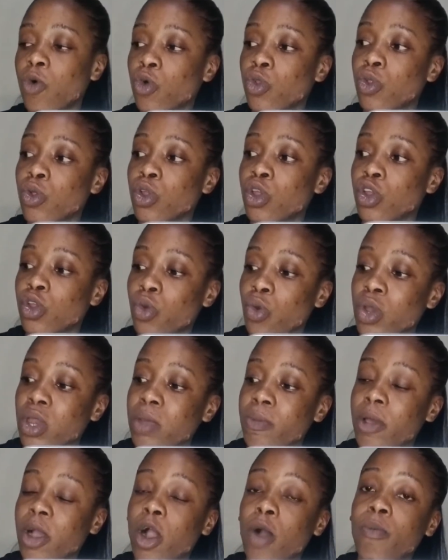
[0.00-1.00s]
also showed
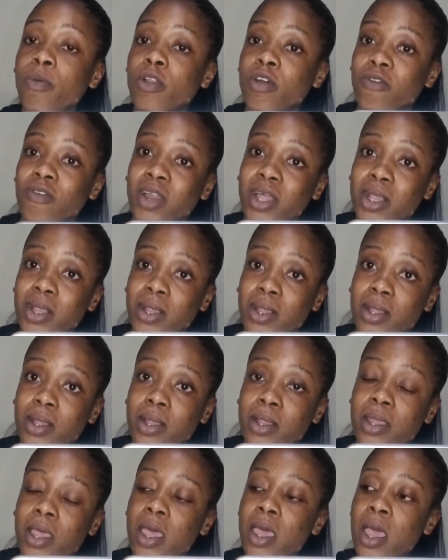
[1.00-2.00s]
him a couple of
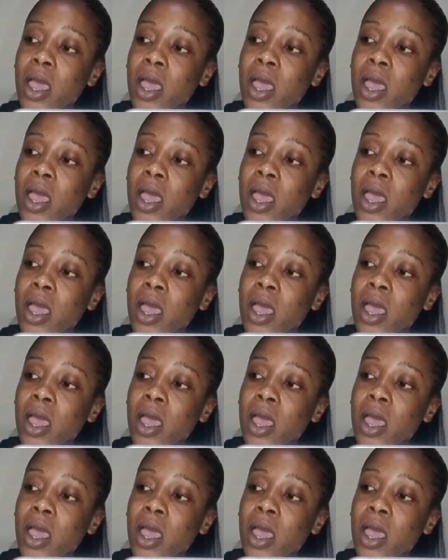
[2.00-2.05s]
lessons